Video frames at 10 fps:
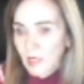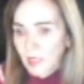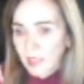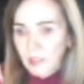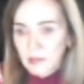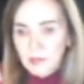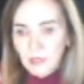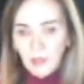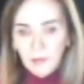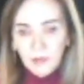And,
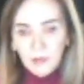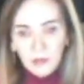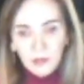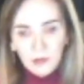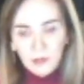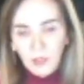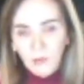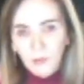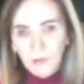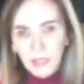
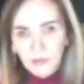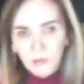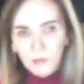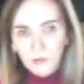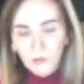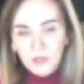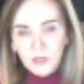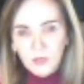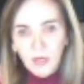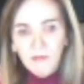we made it through. We
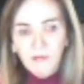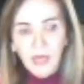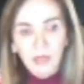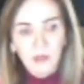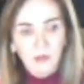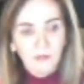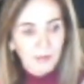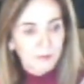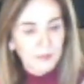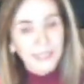do have that
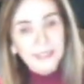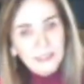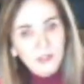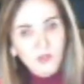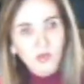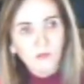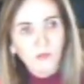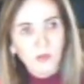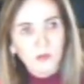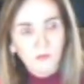blank tissue,
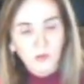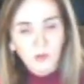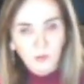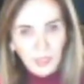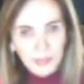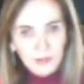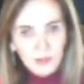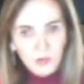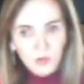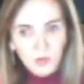for those of you who like the
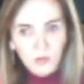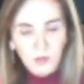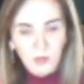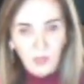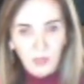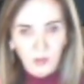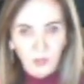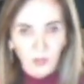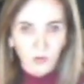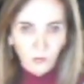tissue, and
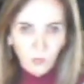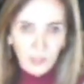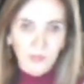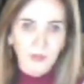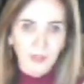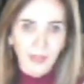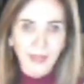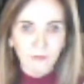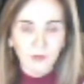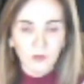you want a little
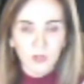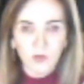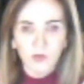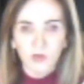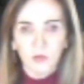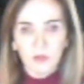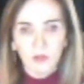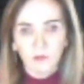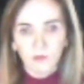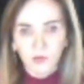heavier tissue. It's
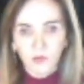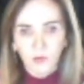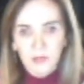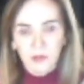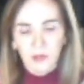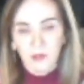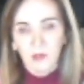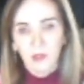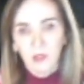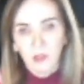good for tracing
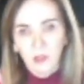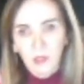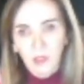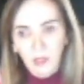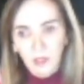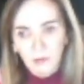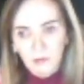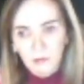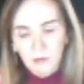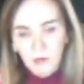
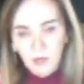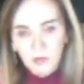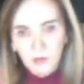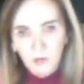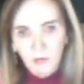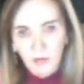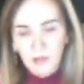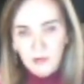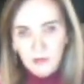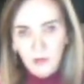and doing
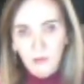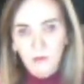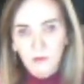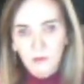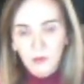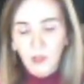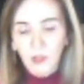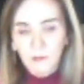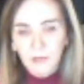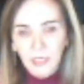that. So, good.
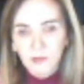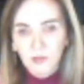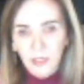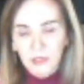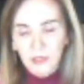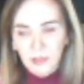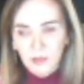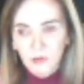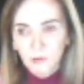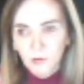I'm glad you like it. I
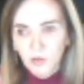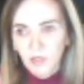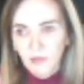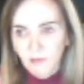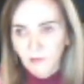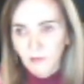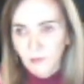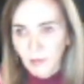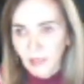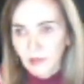do appreciate that
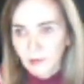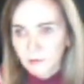feedback.